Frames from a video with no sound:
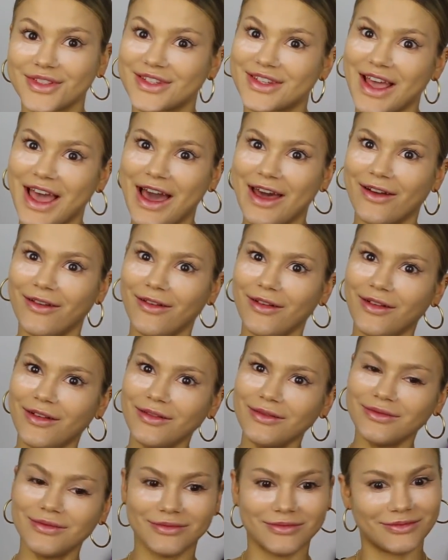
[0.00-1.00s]
saddle?
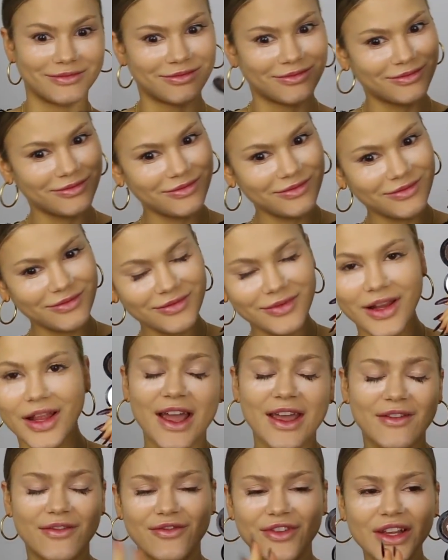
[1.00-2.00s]
Mm -hmm.
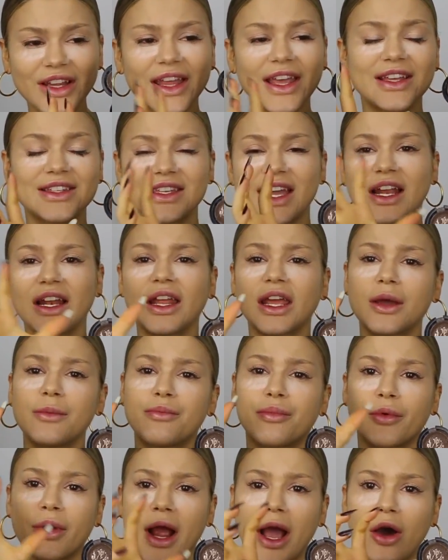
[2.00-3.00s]
I feel like it's kind of like
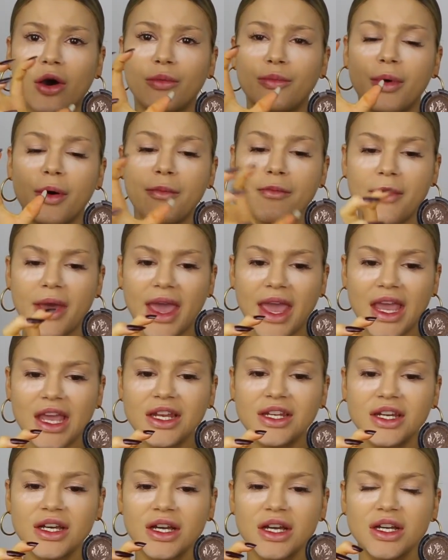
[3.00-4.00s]
a brow
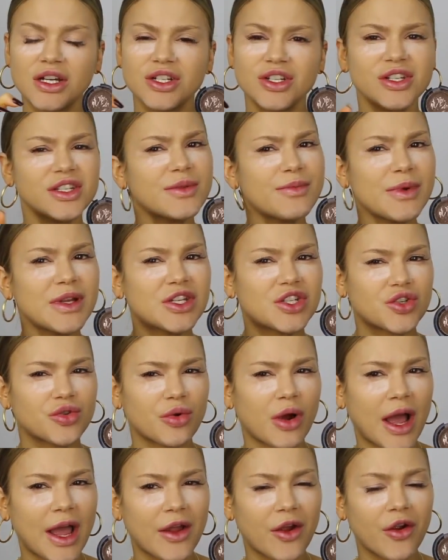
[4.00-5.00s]
pomade just a bit
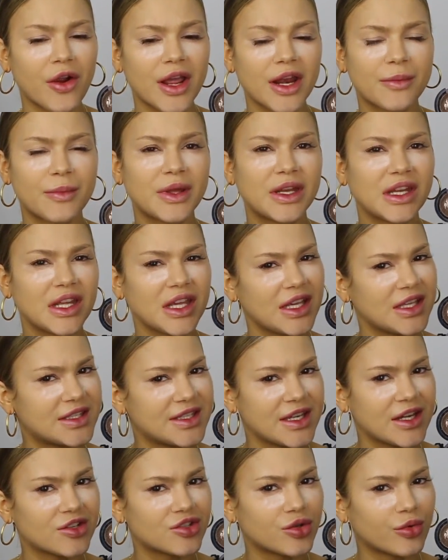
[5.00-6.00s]
drier and a bit
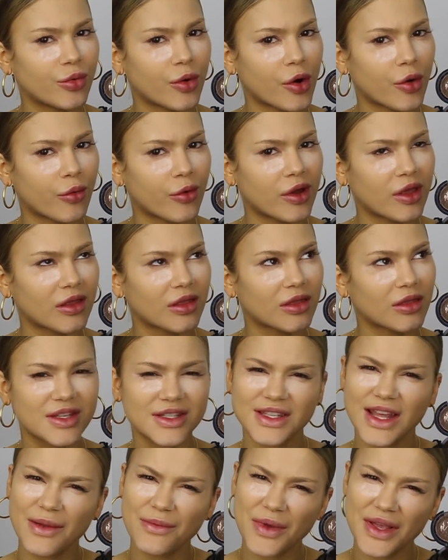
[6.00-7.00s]
easier to work with.
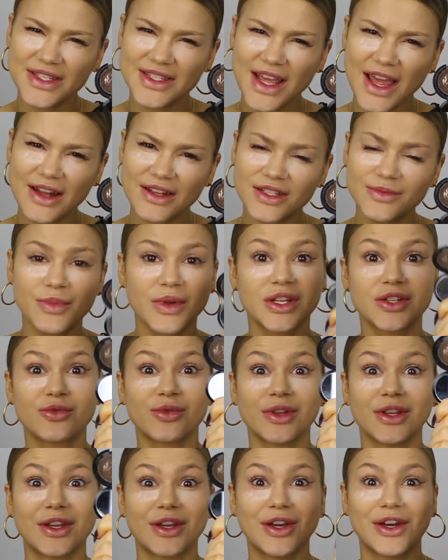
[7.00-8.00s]
Does that make sense? But
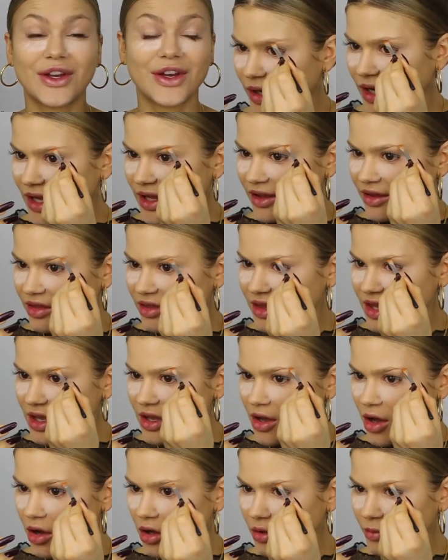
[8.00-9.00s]
it's really good. But I
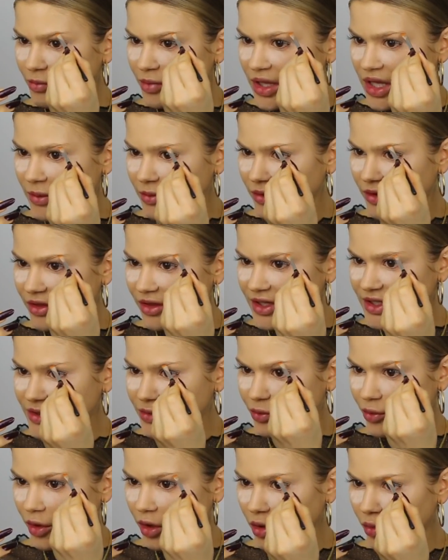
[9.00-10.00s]
think all people in
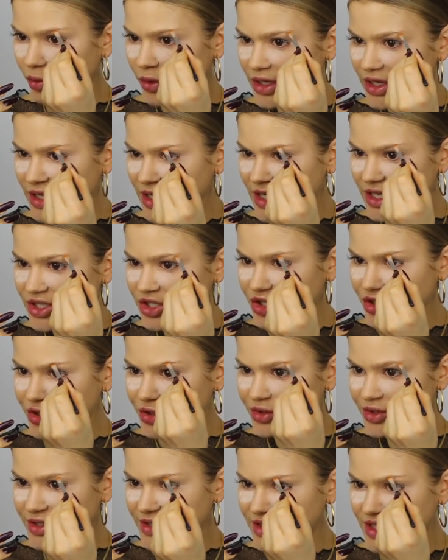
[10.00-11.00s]
this world, we need to
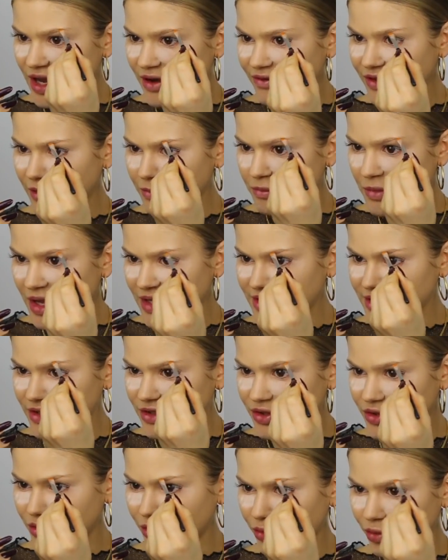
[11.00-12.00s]
do stuff that makes
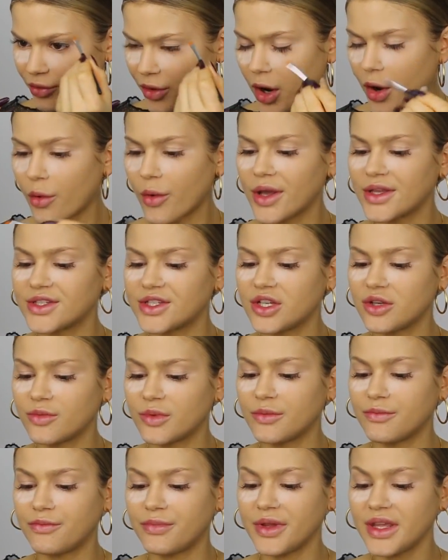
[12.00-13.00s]
us grow as
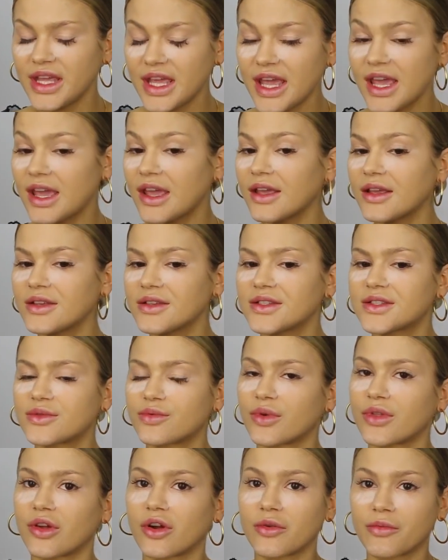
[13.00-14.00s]
human
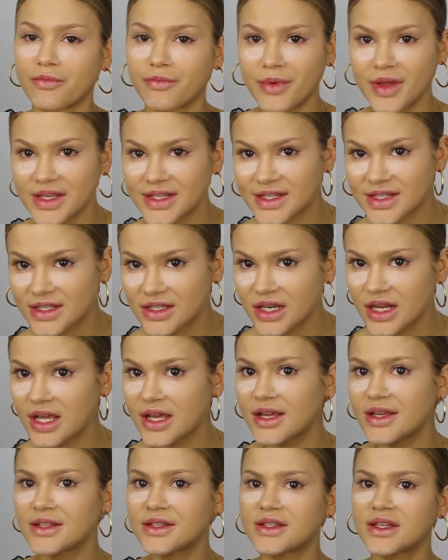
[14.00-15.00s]
beings, with our
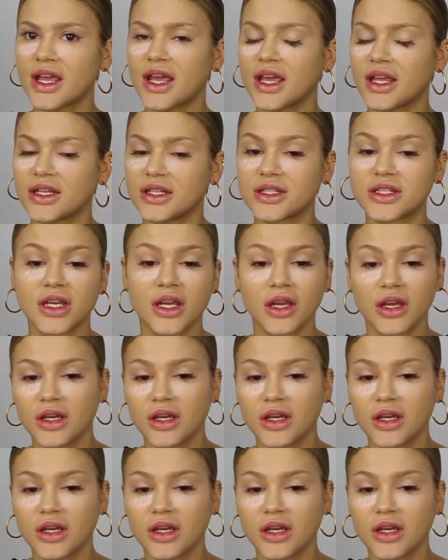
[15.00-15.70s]
business, and